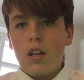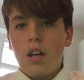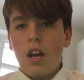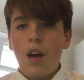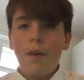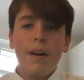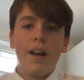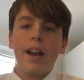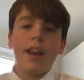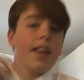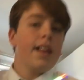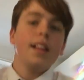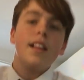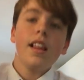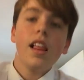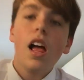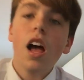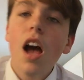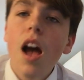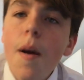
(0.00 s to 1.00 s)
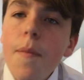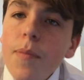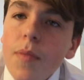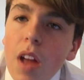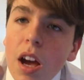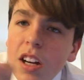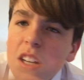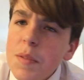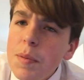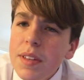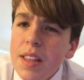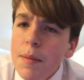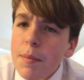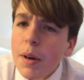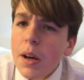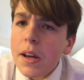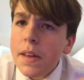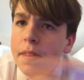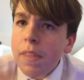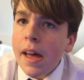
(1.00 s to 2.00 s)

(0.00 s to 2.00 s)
Oh, well. I'll just put them behind